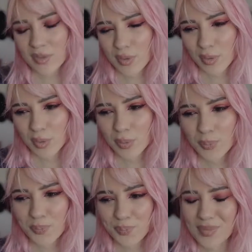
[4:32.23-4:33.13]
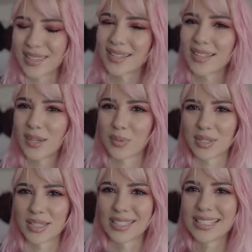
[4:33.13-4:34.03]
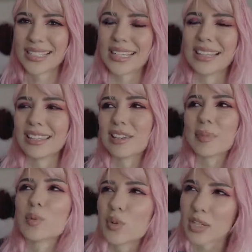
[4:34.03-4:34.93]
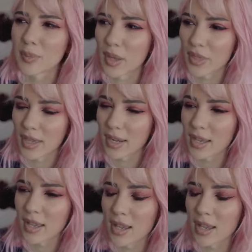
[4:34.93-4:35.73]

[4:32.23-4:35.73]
So yeah, I was a little bit worried about that.